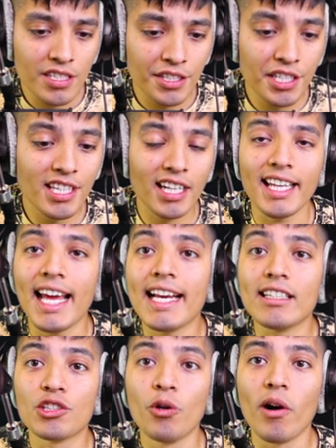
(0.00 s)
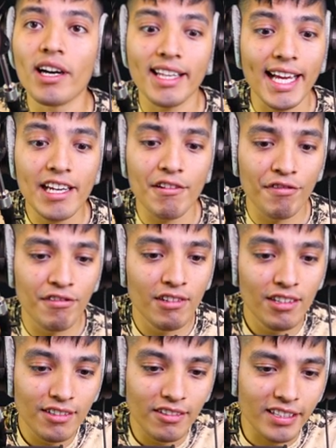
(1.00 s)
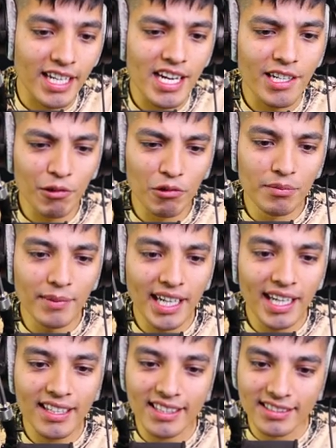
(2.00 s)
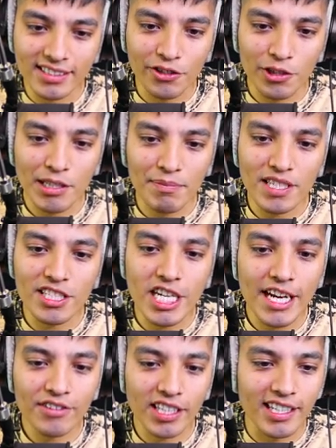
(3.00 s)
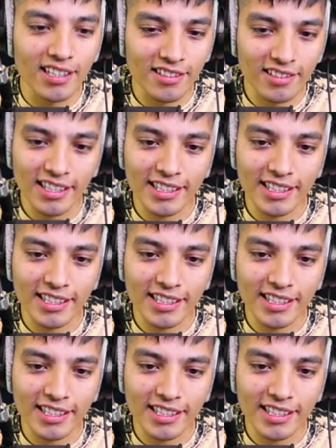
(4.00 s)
You're the light to our life. Okay, Uma is the creepy Jeff the killer